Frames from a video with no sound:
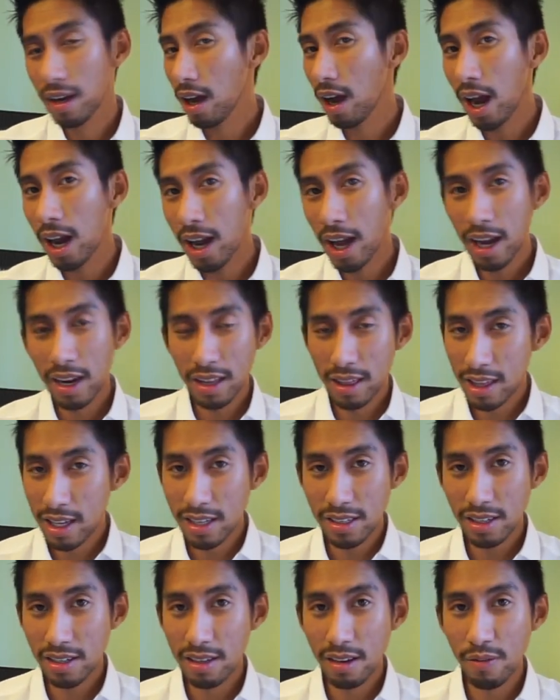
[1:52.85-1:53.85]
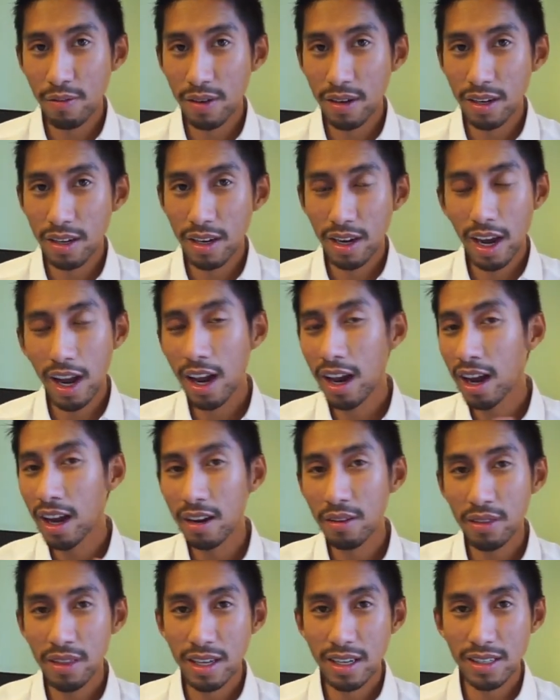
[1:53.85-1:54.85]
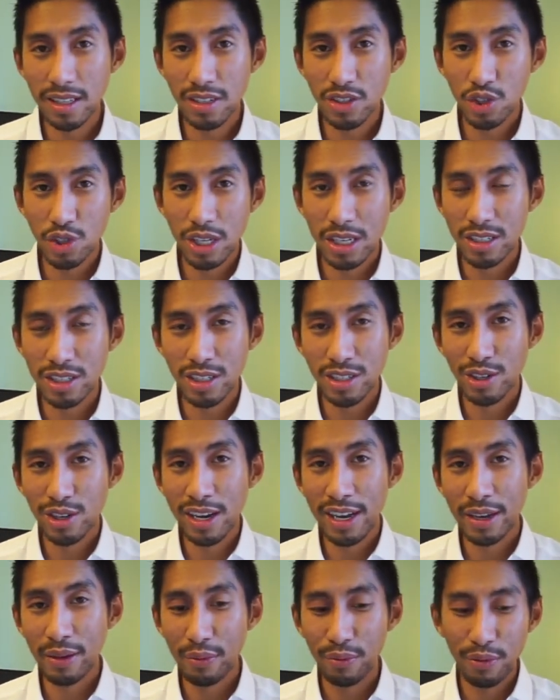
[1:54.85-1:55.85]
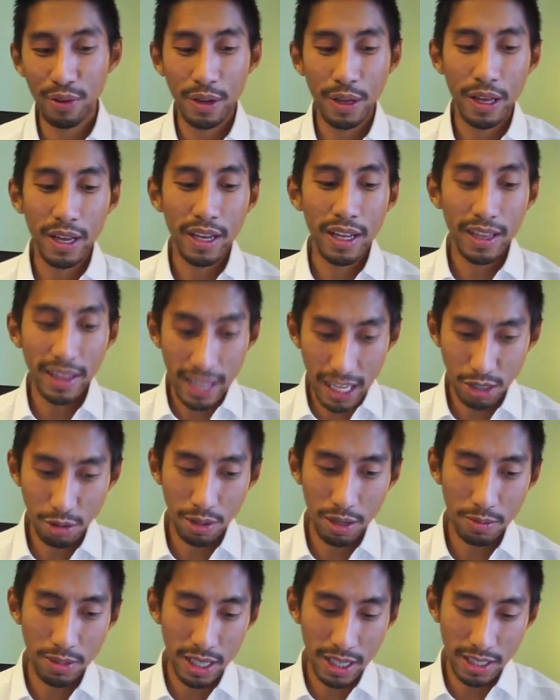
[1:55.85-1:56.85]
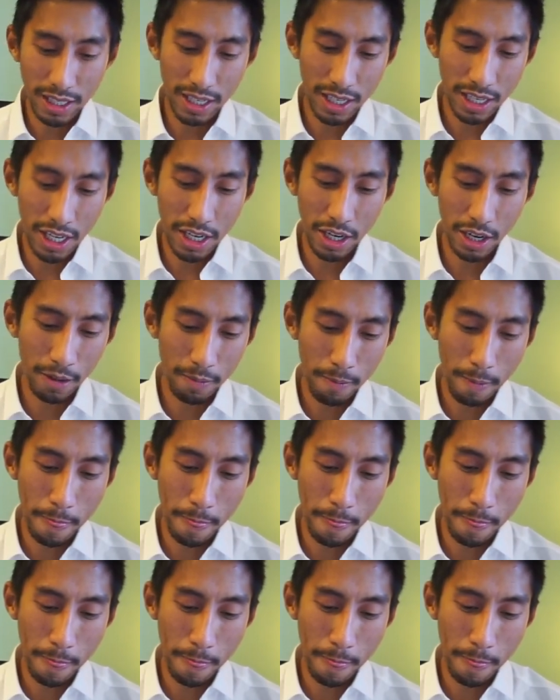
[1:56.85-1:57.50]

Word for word: A lot of things are different. A lot of things has changed in your life. That's what I'm sensing here.